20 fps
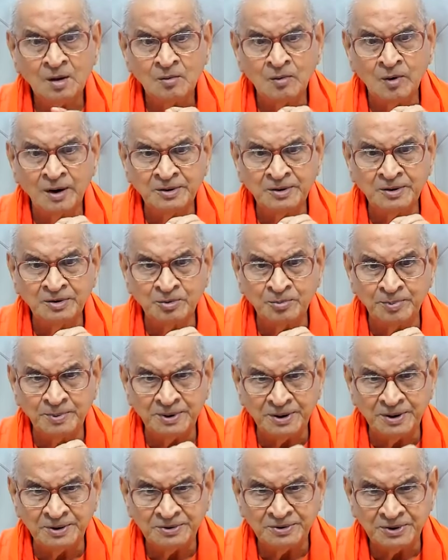What is
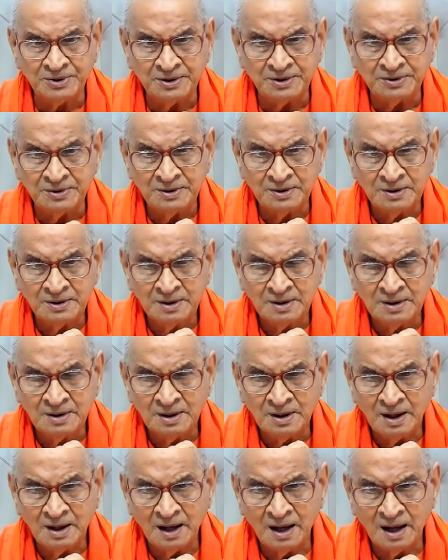Upanishad
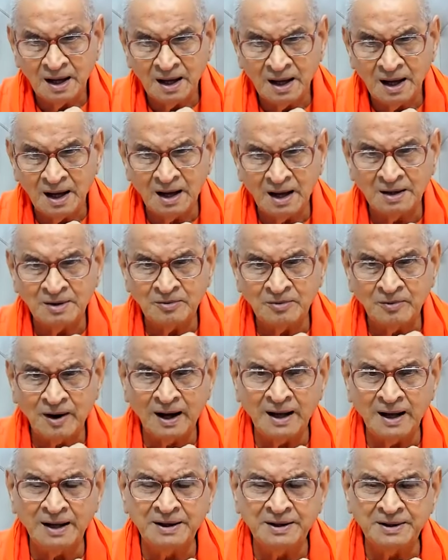and
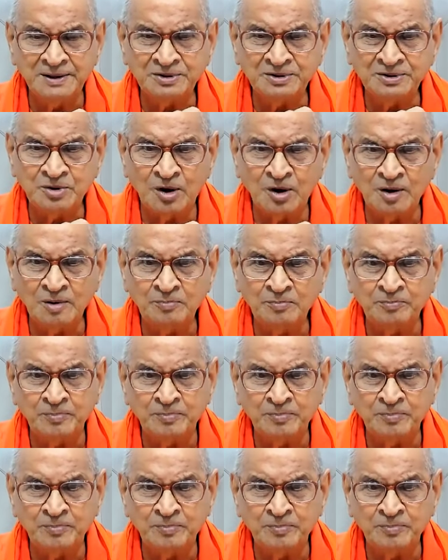why it is called